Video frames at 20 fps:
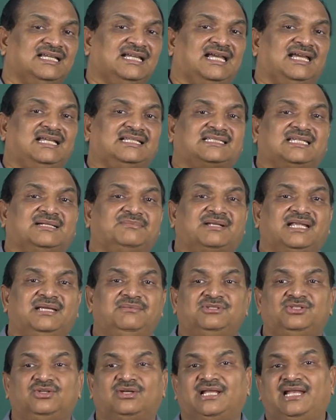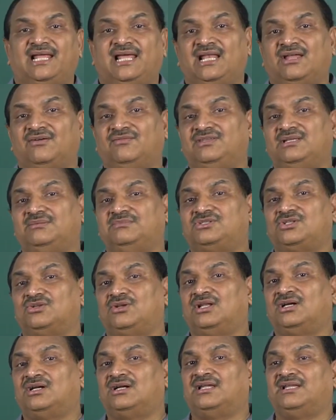and sometimes you can allow them to
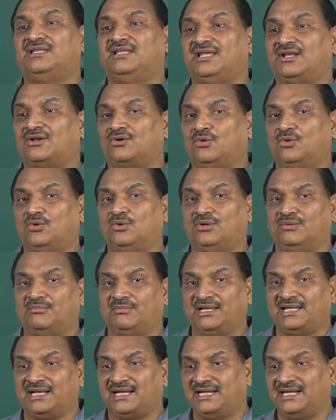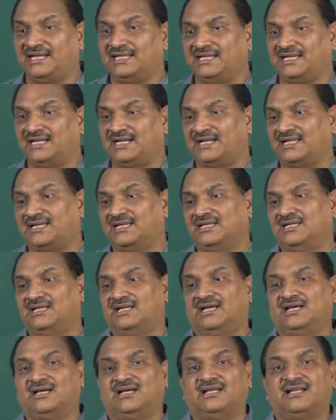learn on their own by reading and
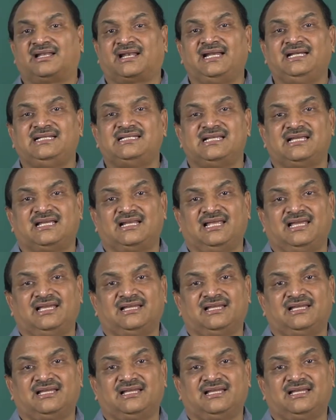writing.